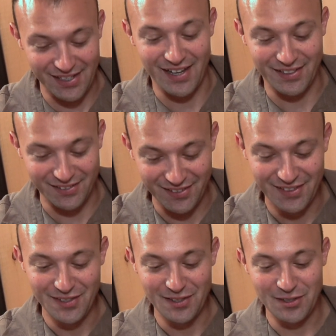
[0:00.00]
Exactly.
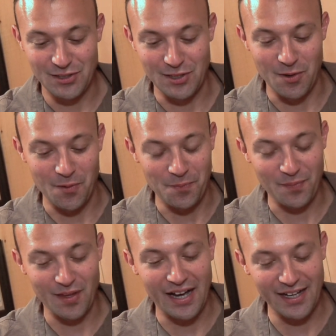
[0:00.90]
So
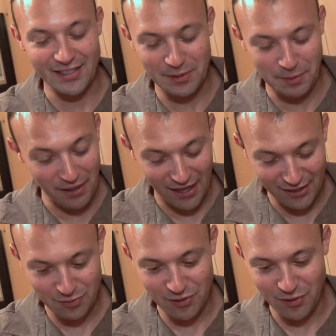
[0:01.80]
to be
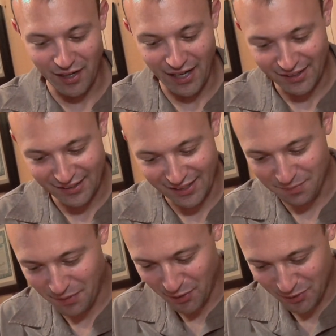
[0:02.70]
honest with you, I like
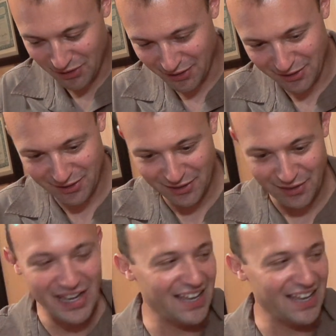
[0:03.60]
my 06